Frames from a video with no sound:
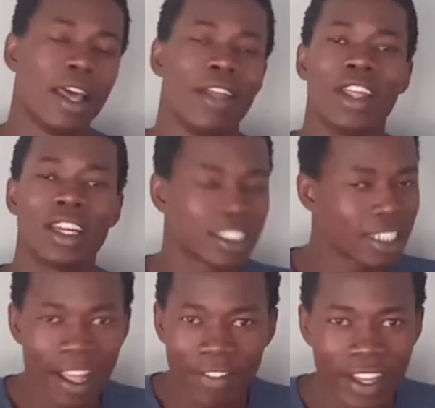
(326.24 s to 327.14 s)
There is
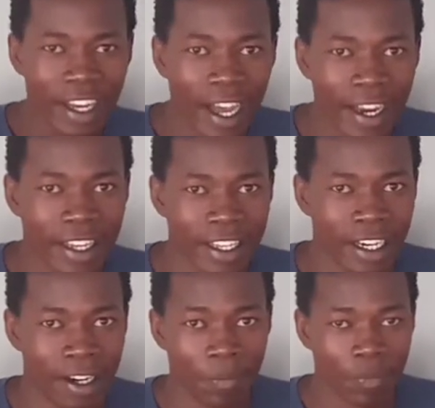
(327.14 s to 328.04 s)
nothing at here.
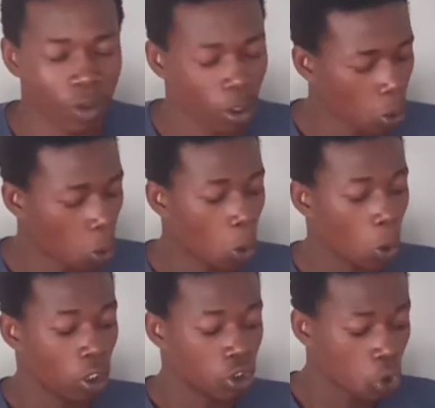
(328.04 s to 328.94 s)

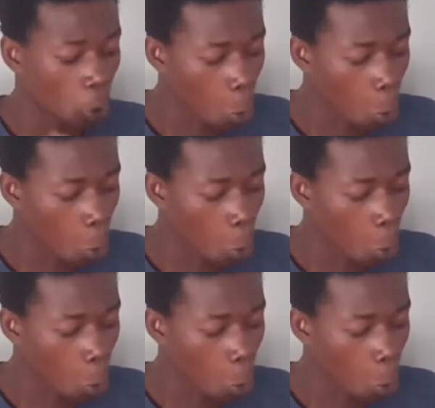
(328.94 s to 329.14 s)
So